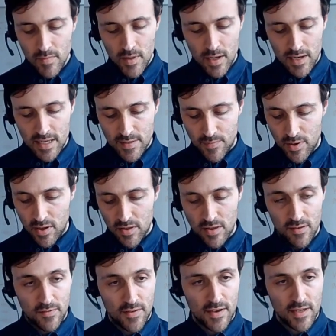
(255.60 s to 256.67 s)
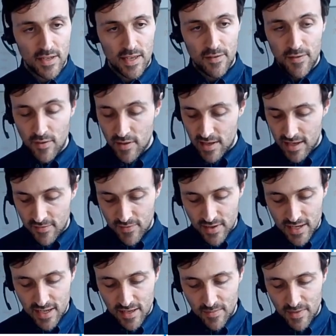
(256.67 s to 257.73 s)
Let's plot the first, if it, if it
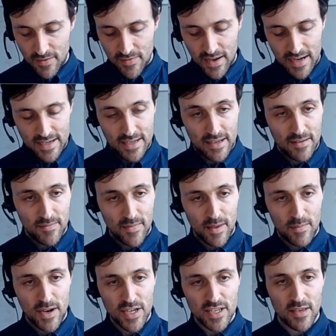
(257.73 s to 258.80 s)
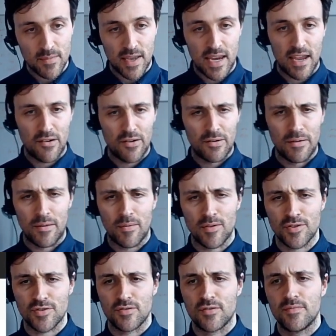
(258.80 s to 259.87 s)
did give me a vector, it might just give me an error, I'm not
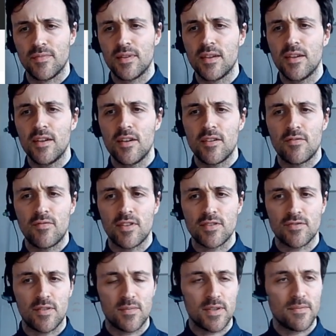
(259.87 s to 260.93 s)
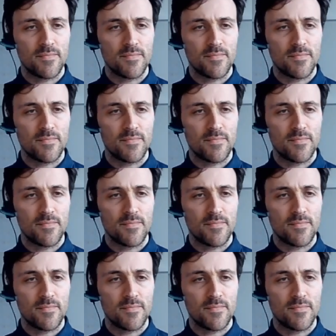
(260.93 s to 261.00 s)
sure. Run script.